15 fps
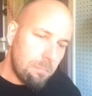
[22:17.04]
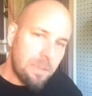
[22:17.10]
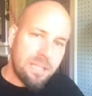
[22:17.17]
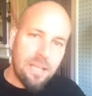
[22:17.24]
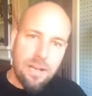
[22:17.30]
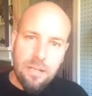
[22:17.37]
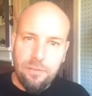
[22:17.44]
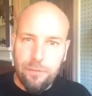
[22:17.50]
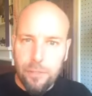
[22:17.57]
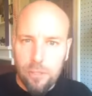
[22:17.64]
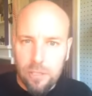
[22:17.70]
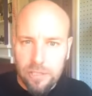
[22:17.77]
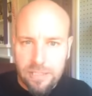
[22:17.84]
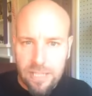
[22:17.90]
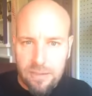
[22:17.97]
then if you
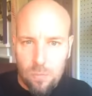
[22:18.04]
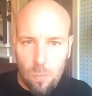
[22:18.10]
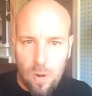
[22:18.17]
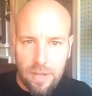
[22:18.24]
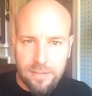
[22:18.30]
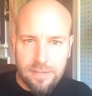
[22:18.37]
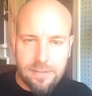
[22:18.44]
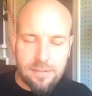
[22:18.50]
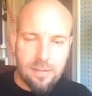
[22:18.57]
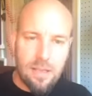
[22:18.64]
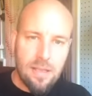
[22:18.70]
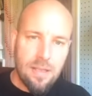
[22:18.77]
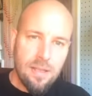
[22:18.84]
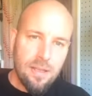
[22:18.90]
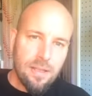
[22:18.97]
looked at the ones
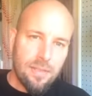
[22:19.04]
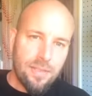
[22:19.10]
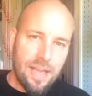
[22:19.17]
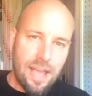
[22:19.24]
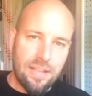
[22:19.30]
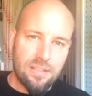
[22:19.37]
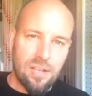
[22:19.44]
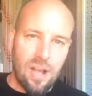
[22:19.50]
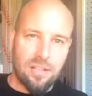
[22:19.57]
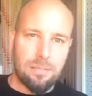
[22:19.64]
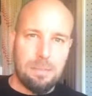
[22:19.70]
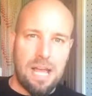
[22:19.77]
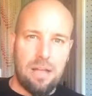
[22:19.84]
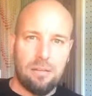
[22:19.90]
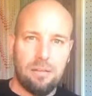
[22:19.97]
that talked
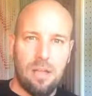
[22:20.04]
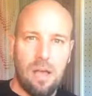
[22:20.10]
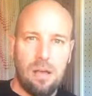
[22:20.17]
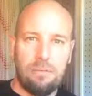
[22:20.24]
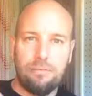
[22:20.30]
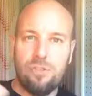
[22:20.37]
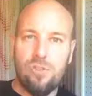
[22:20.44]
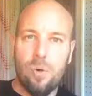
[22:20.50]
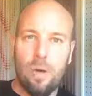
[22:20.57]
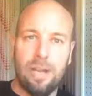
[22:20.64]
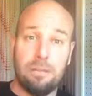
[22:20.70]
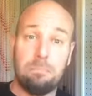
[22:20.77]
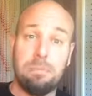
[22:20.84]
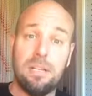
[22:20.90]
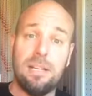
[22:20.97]
about love, joy,
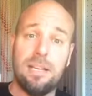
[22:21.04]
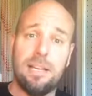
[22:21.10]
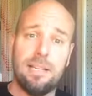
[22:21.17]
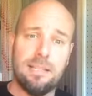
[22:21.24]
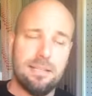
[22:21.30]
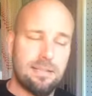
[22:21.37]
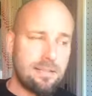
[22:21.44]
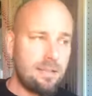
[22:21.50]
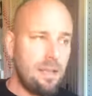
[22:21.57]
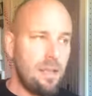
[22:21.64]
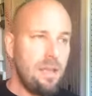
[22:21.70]
and bliss,